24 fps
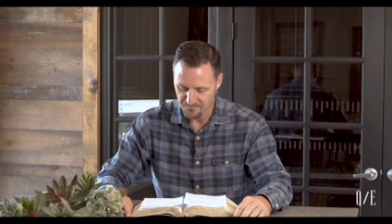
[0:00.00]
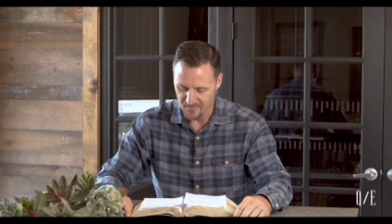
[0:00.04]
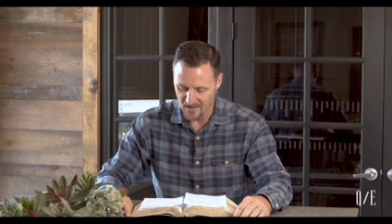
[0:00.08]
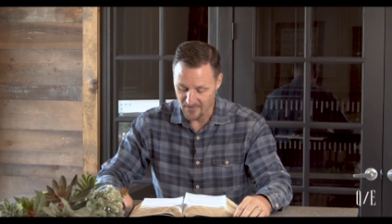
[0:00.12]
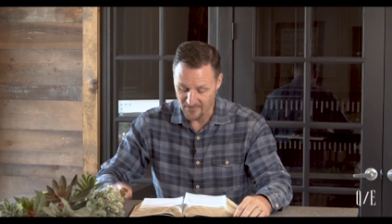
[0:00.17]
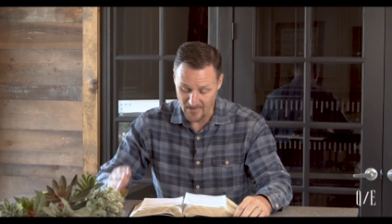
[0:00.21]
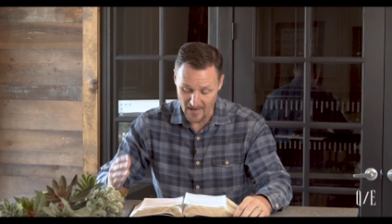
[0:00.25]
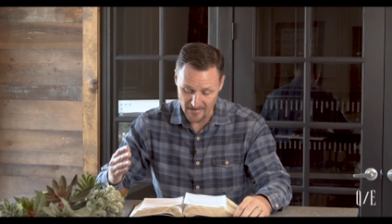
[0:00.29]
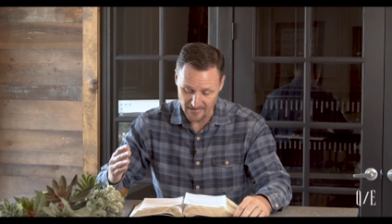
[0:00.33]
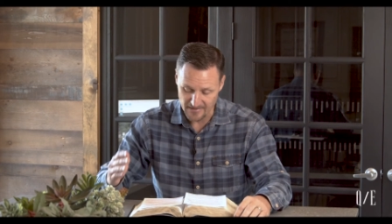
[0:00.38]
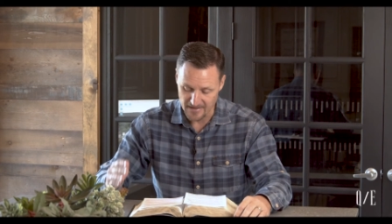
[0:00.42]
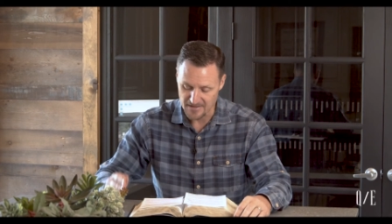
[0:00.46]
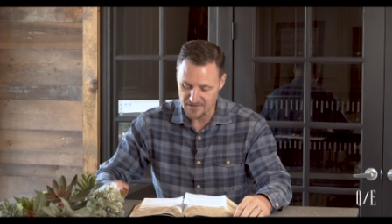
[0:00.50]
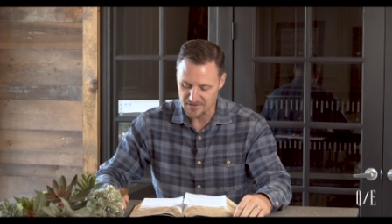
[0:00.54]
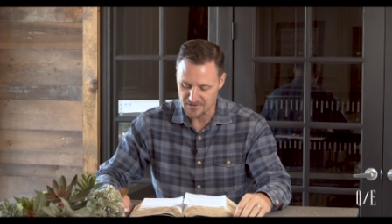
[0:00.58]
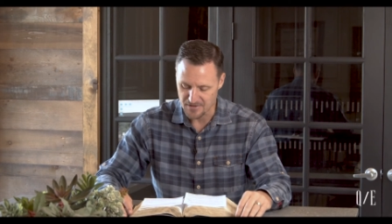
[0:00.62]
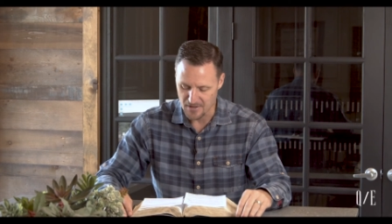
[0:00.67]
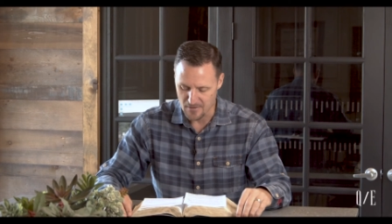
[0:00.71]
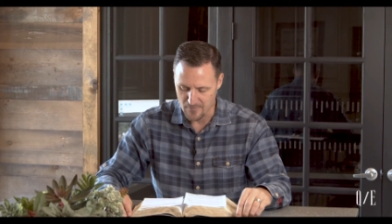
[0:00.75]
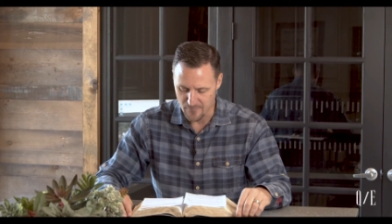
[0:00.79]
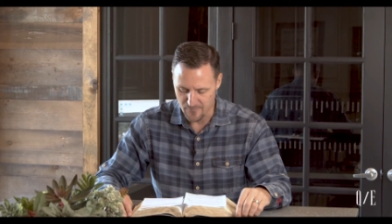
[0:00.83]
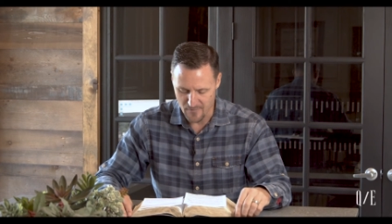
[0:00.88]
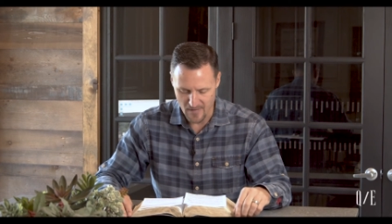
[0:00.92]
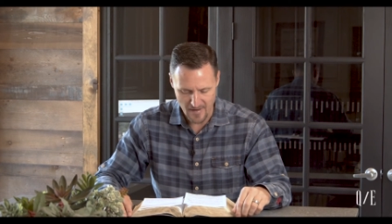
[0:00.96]
And that leads to
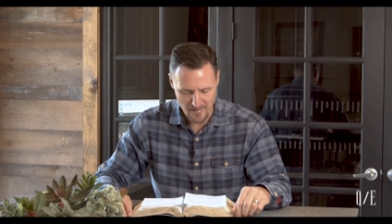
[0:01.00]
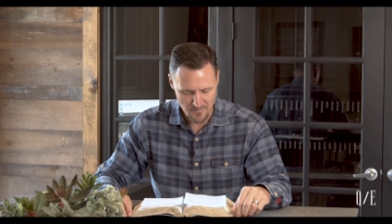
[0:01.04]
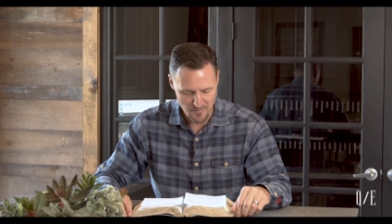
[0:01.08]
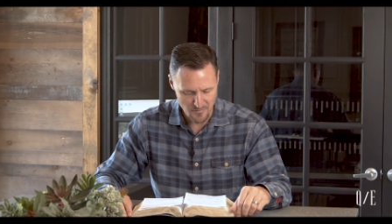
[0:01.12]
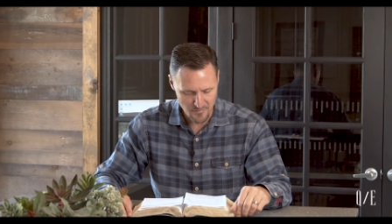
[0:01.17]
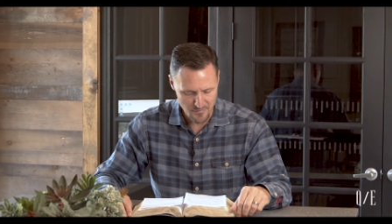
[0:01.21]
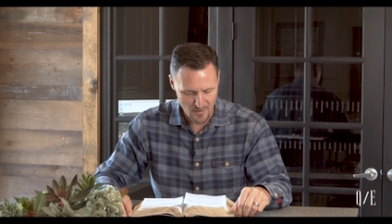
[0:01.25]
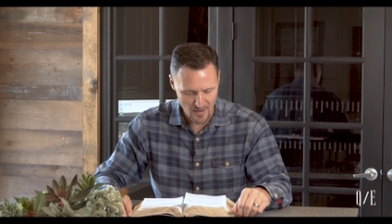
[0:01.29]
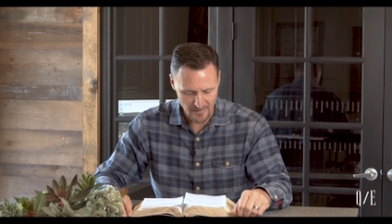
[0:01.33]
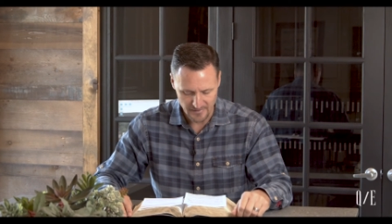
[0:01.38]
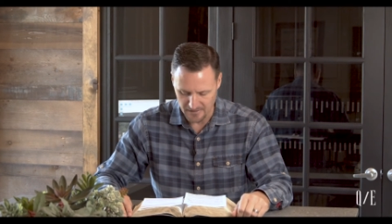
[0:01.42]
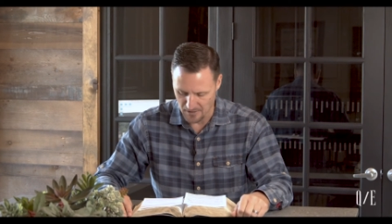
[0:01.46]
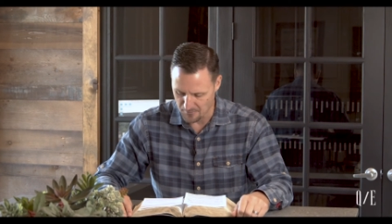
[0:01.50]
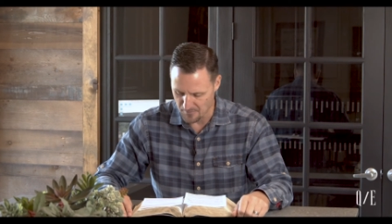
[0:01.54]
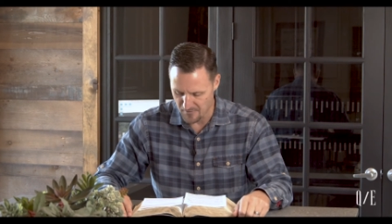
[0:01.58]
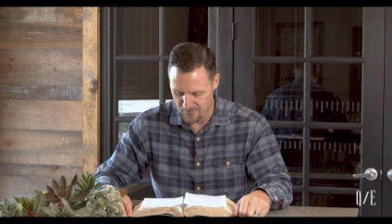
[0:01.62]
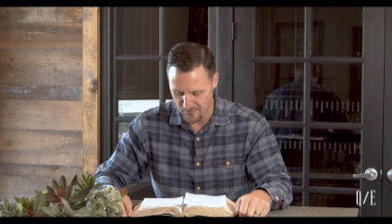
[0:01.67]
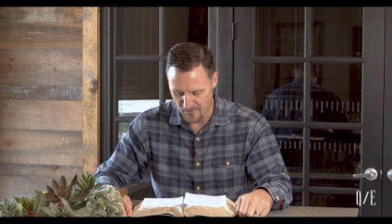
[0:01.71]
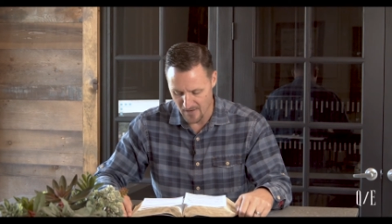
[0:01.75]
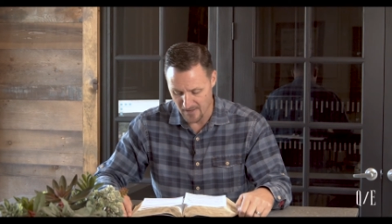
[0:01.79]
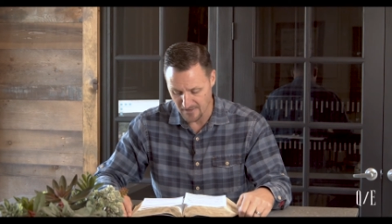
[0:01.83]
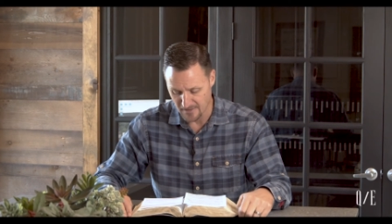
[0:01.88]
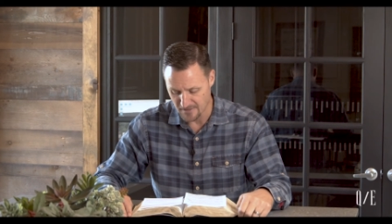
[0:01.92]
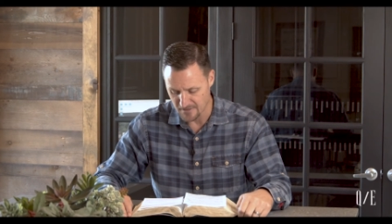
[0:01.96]
the final thought that we
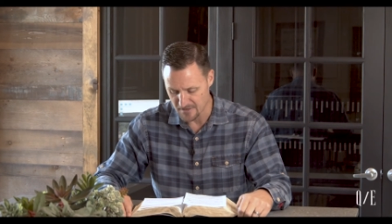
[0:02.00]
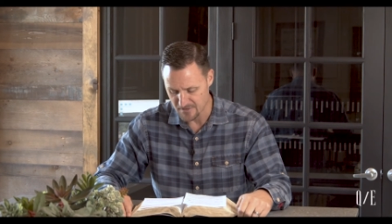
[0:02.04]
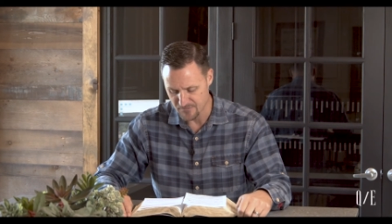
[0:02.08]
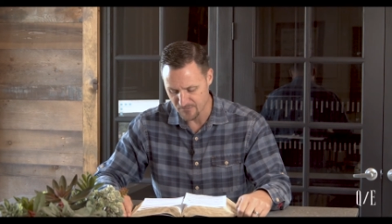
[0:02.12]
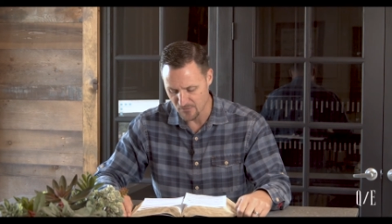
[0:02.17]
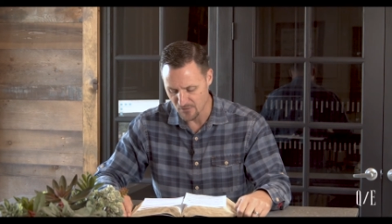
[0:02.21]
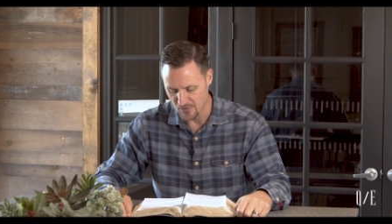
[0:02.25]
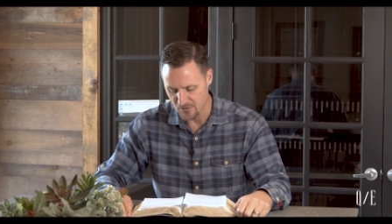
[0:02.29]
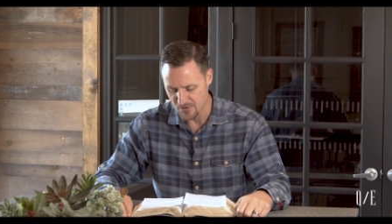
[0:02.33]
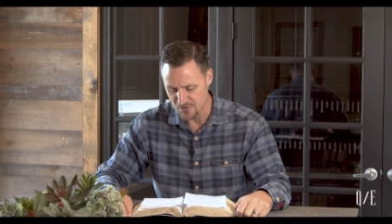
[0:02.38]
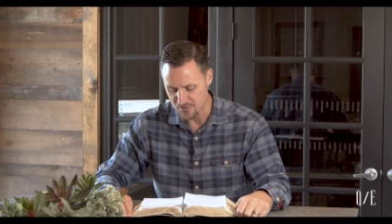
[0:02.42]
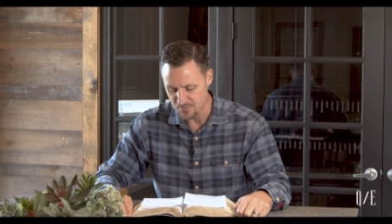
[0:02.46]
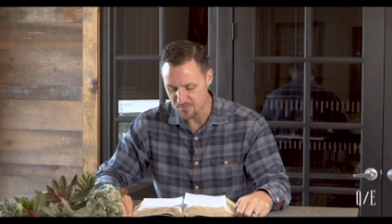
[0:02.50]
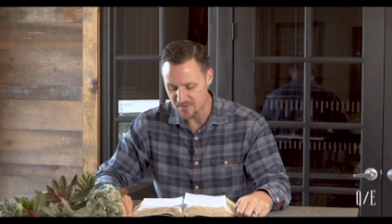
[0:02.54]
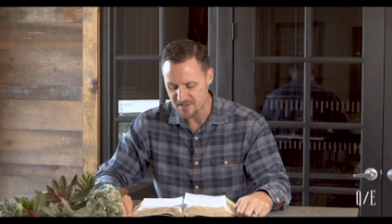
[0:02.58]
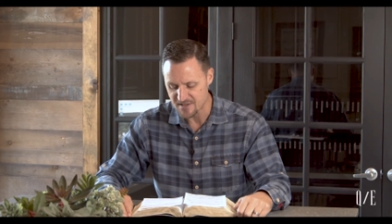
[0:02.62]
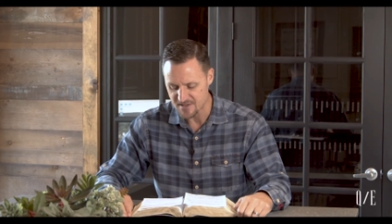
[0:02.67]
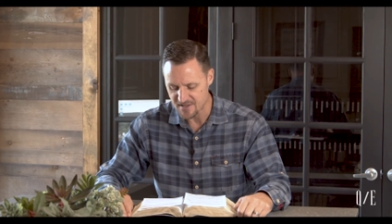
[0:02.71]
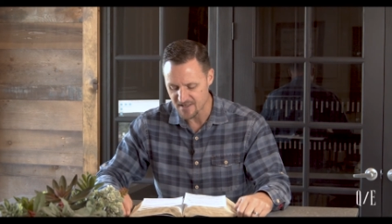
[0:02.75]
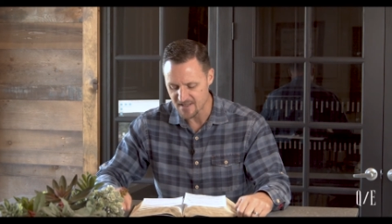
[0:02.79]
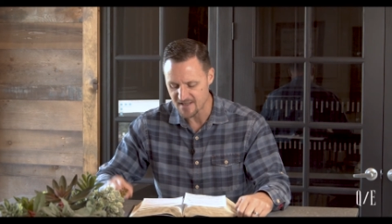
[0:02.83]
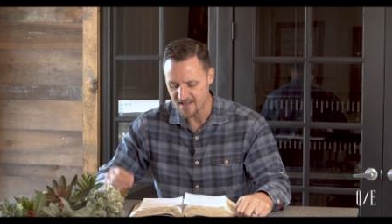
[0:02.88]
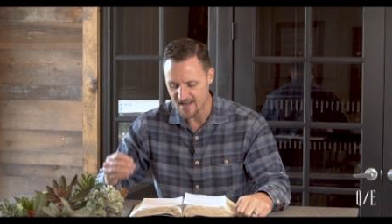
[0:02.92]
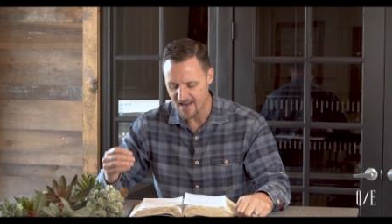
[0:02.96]
find in this verse. We
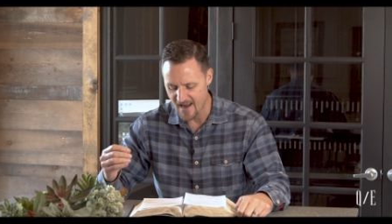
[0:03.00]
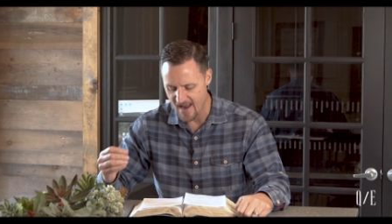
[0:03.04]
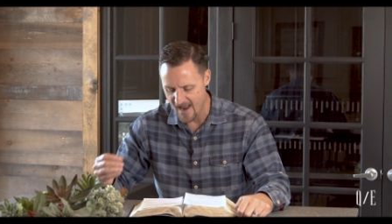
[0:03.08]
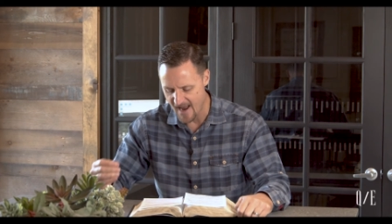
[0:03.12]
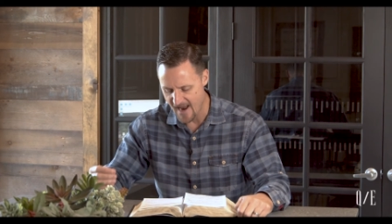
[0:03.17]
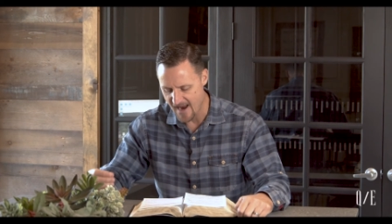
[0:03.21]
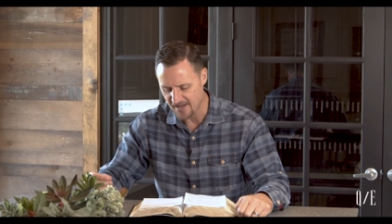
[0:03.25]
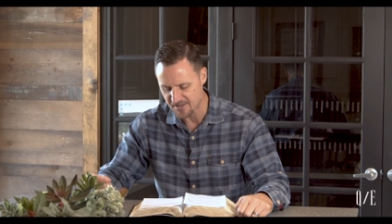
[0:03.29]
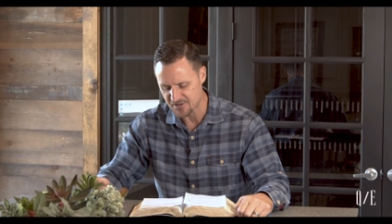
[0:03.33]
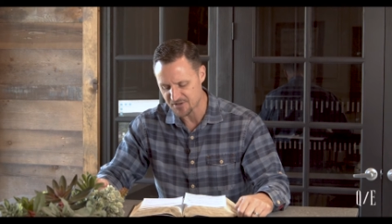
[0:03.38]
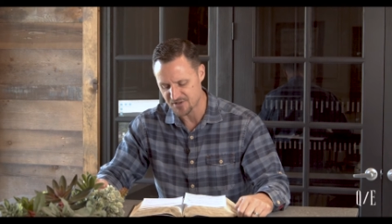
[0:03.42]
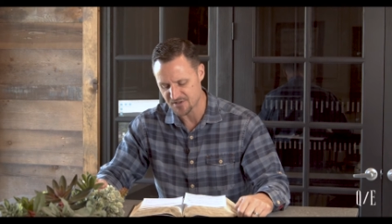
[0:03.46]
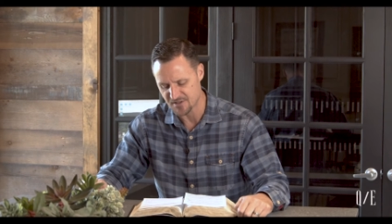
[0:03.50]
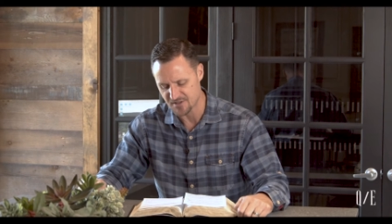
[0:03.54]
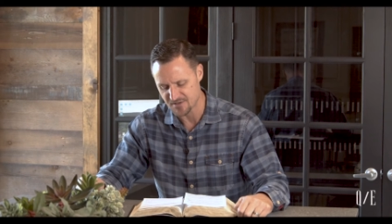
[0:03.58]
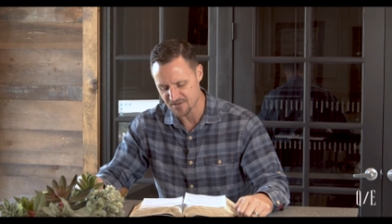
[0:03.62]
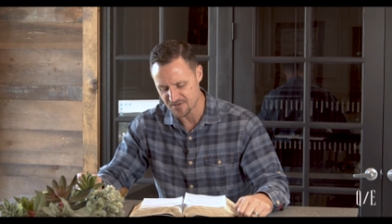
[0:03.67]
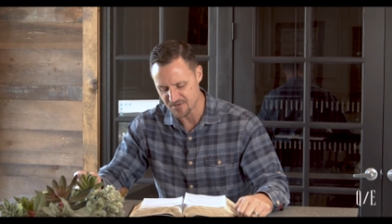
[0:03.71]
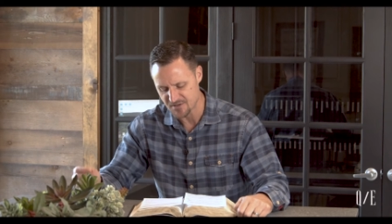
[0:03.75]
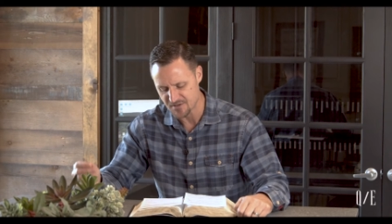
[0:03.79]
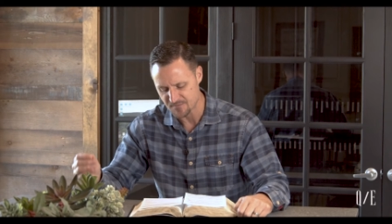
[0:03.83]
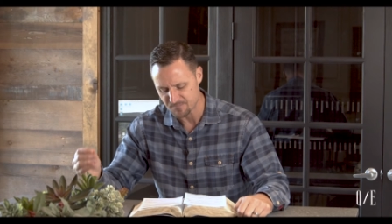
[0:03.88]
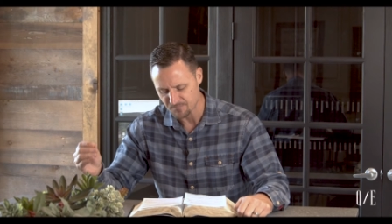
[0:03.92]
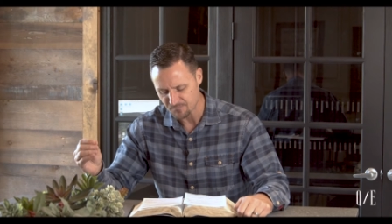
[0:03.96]
see the
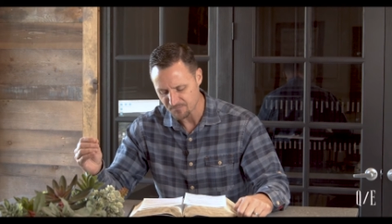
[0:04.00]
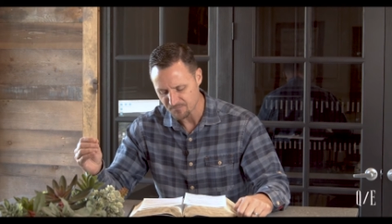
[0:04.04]
actions